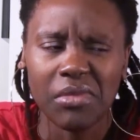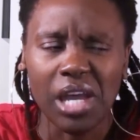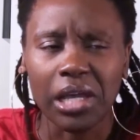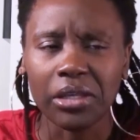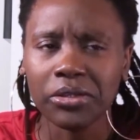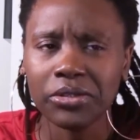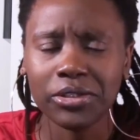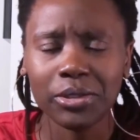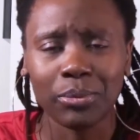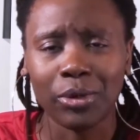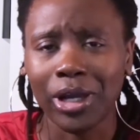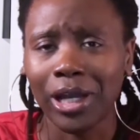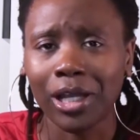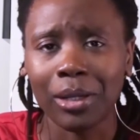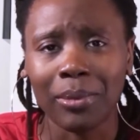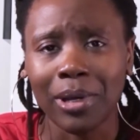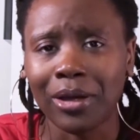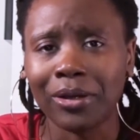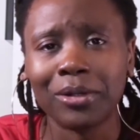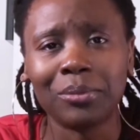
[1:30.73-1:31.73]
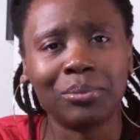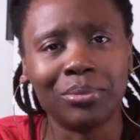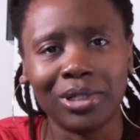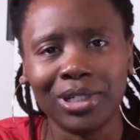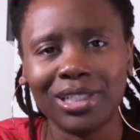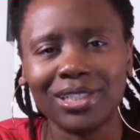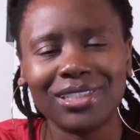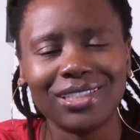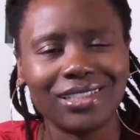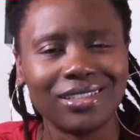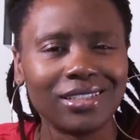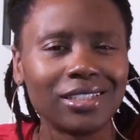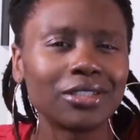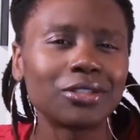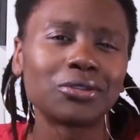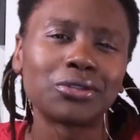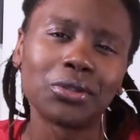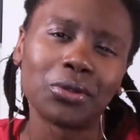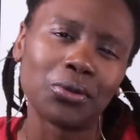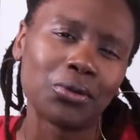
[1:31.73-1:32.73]
I used to brag about it, but it took
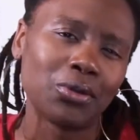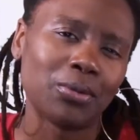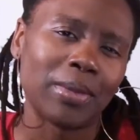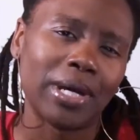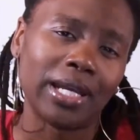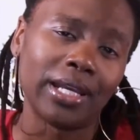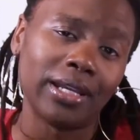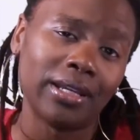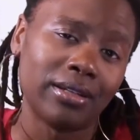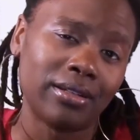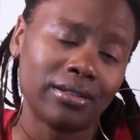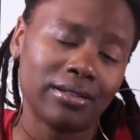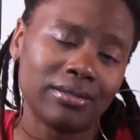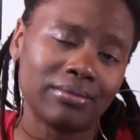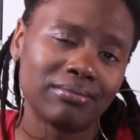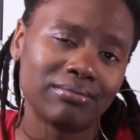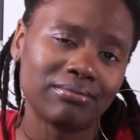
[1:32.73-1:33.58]
a toll on my hair.